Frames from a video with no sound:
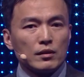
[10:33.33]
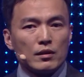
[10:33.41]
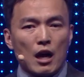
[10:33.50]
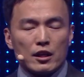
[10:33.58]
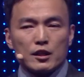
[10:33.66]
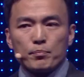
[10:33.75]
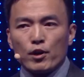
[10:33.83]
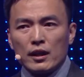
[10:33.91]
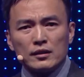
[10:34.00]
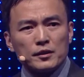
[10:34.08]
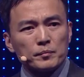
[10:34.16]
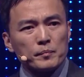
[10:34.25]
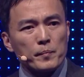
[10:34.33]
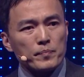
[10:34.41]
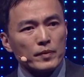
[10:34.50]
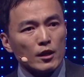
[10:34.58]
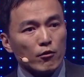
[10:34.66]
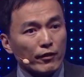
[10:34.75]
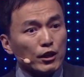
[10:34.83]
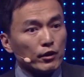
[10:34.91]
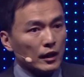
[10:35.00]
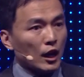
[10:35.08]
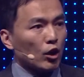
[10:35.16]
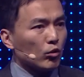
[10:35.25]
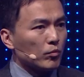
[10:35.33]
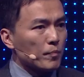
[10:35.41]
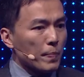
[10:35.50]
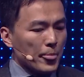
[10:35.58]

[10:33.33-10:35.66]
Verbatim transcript: knowledge points? We don't know.